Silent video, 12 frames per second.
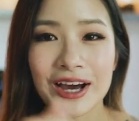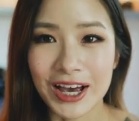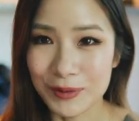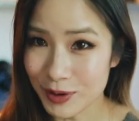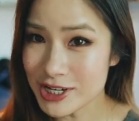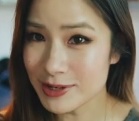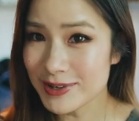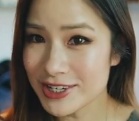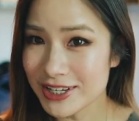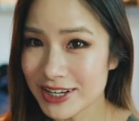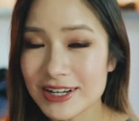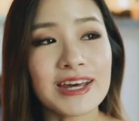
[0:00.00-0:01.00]
a washing
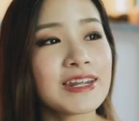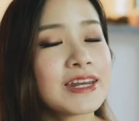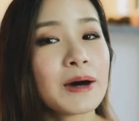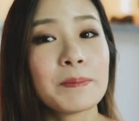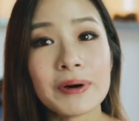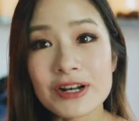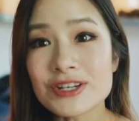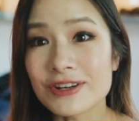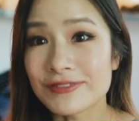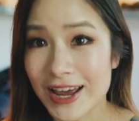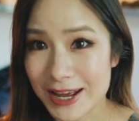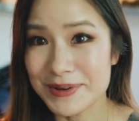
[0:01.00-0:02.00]
machine, and then a bunch
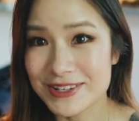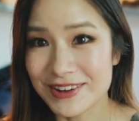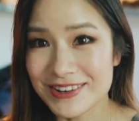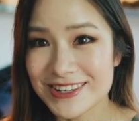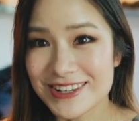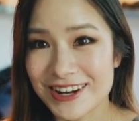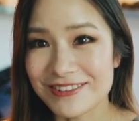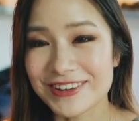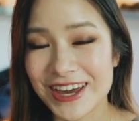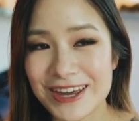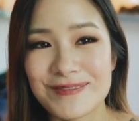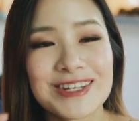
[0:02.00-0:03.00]
of Amazon stuff
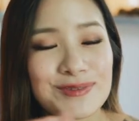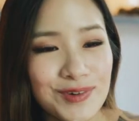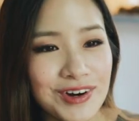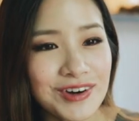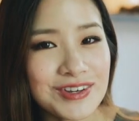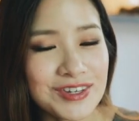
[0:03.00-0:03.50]
came as well.